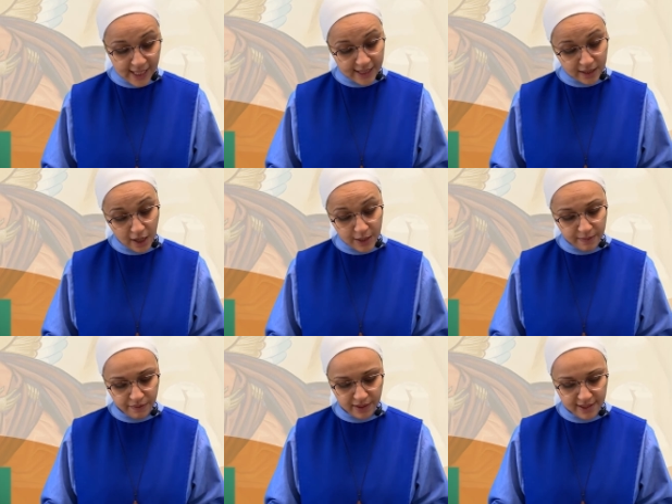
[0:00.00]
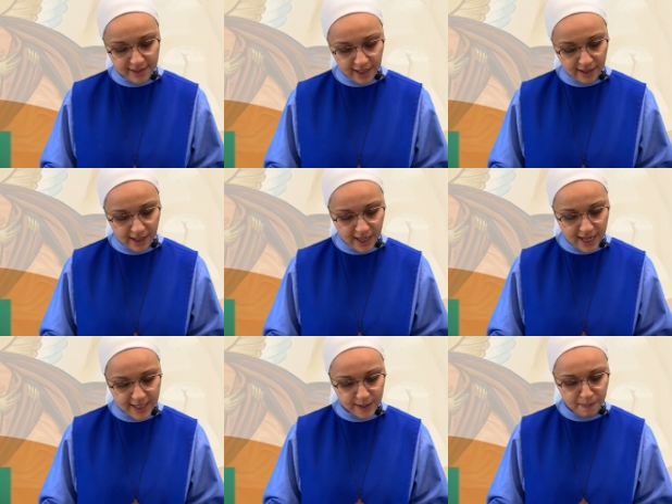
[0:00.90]
The gospel for this Sunday
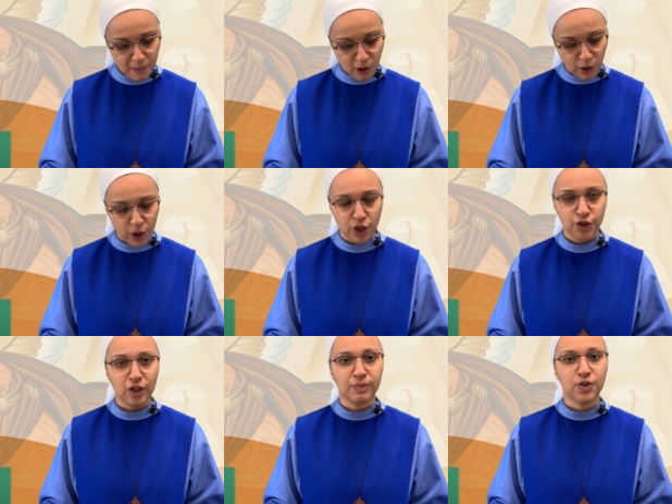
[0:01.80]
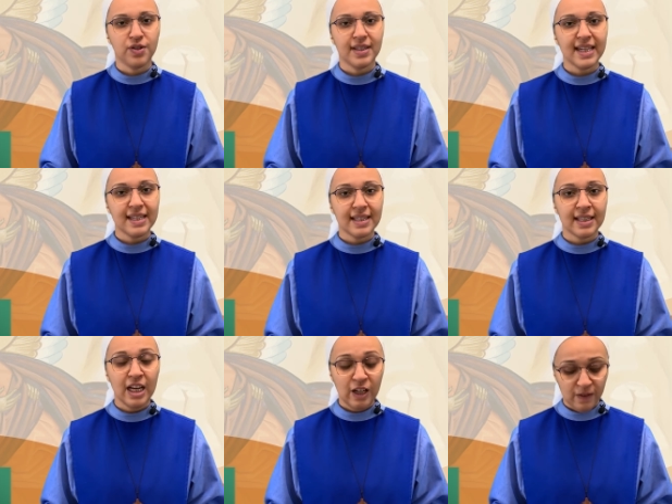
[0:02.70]
is Mark chapter 6,
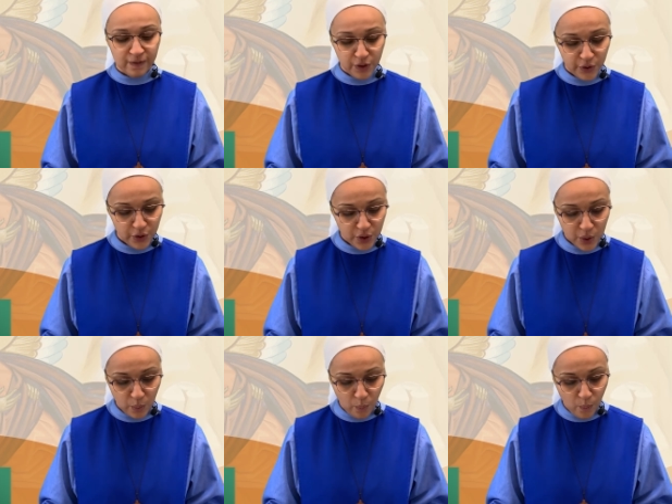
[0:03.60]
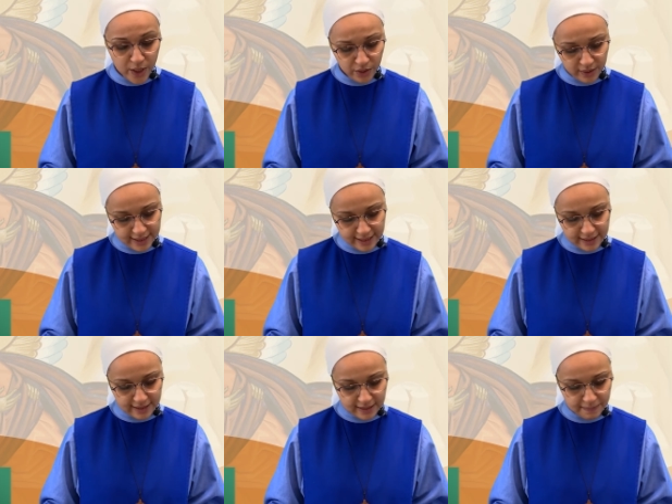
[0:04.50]
verses 1 to
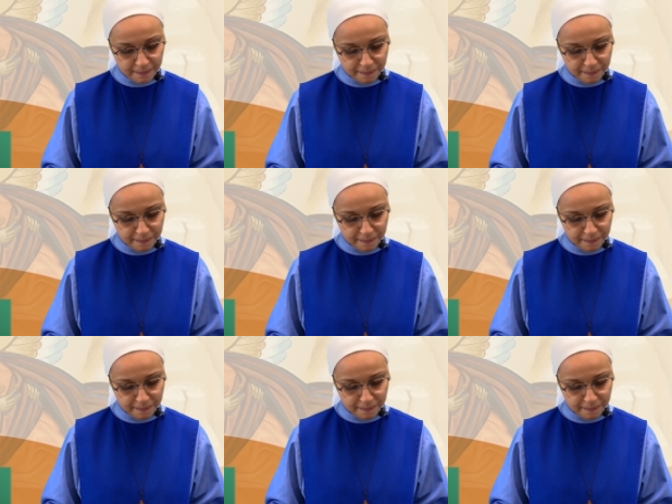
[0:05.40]
6.